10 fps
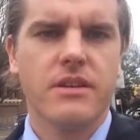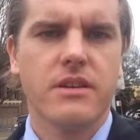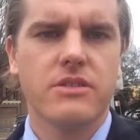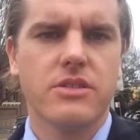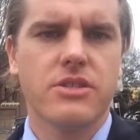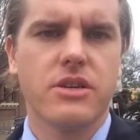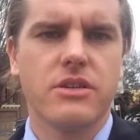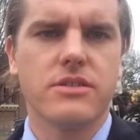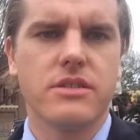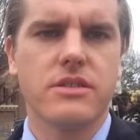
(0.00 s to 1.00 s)
it just
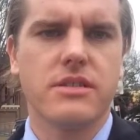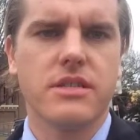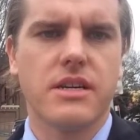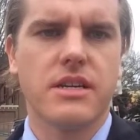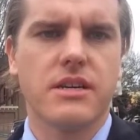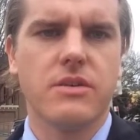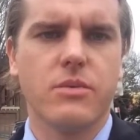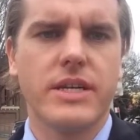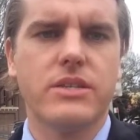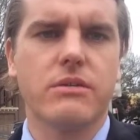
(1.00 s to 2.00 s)
shows that
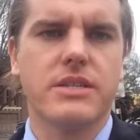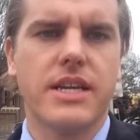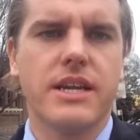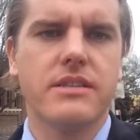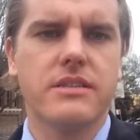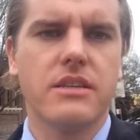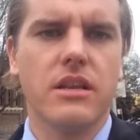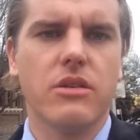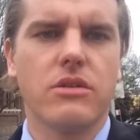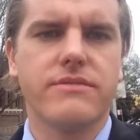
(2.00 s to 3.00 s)
we do attend a
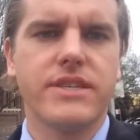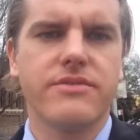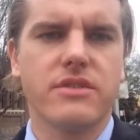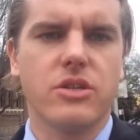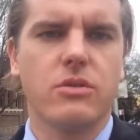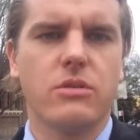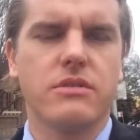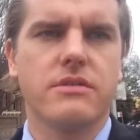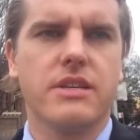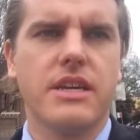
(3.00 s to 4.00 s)
lot of different
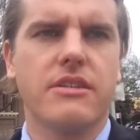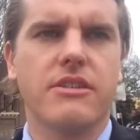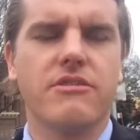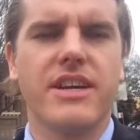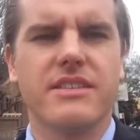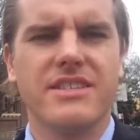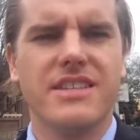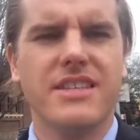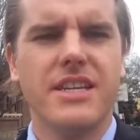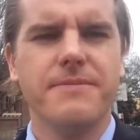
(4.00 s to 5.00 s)
courts in and around
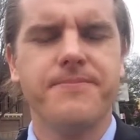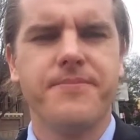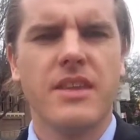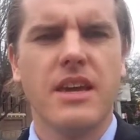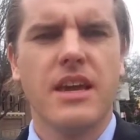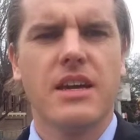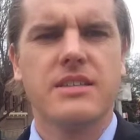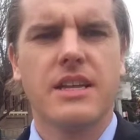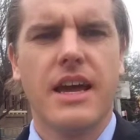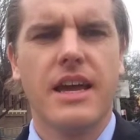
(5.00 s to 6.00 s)
Sydney.
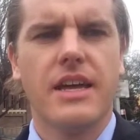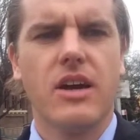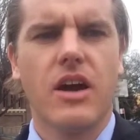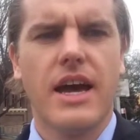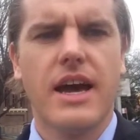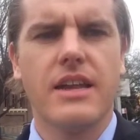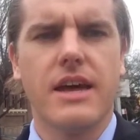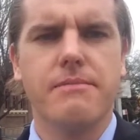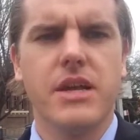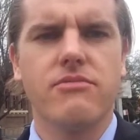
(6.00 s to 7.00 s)
Today I had
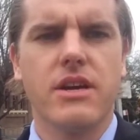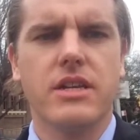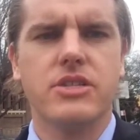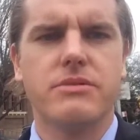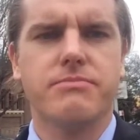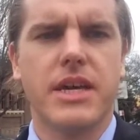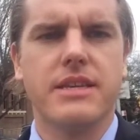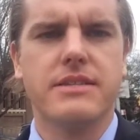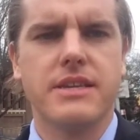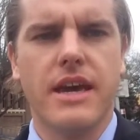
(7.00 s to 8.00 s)
a mid-range
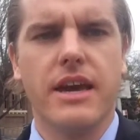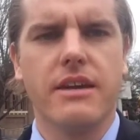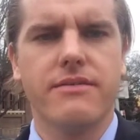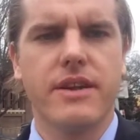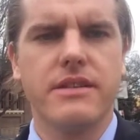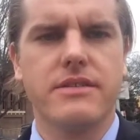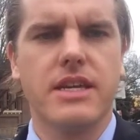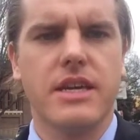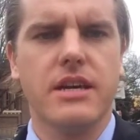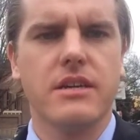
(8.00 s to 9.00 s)
PCA offence
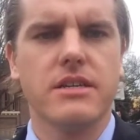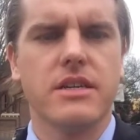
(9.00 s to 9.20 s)
here